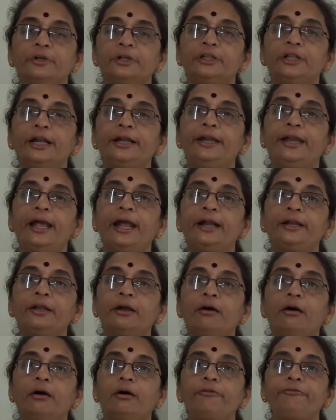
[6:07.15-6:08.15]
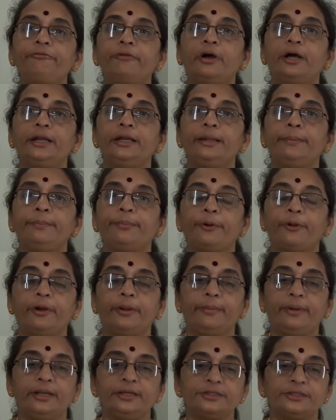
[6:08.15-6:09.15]
the data of
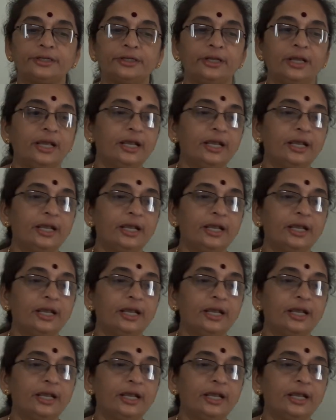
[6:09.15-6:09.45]
unemployment.